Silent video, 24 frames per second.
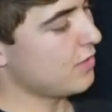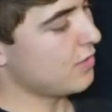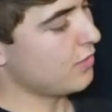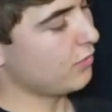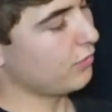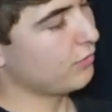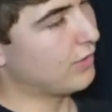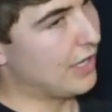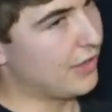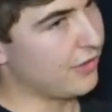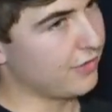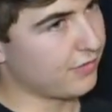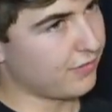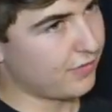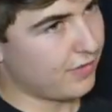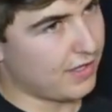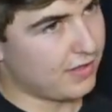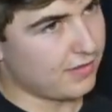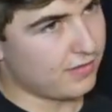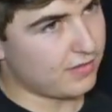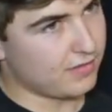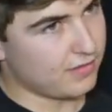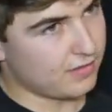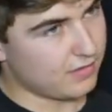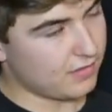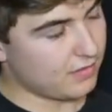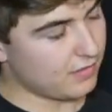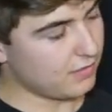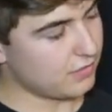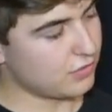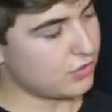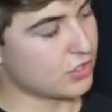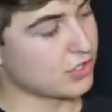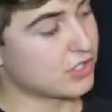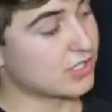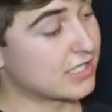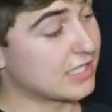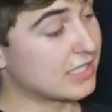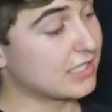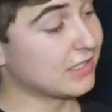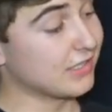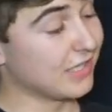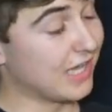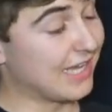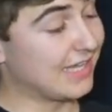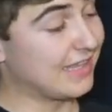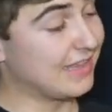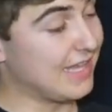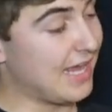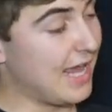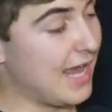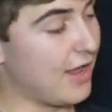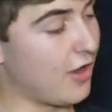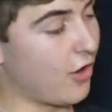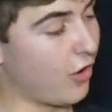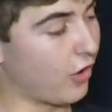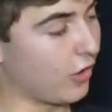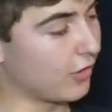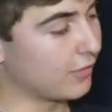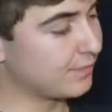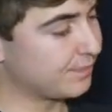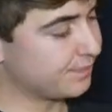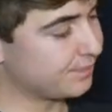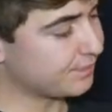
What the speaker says: rather than just like the AR,